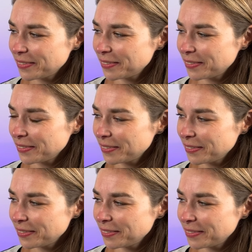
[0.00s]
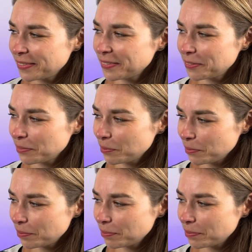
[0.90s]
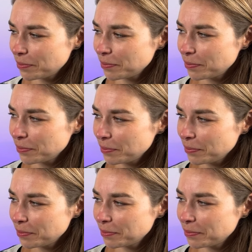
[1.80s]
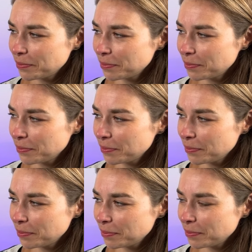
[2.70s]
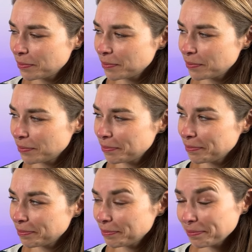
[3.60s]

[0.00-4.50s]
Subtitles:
This person isn't speaking.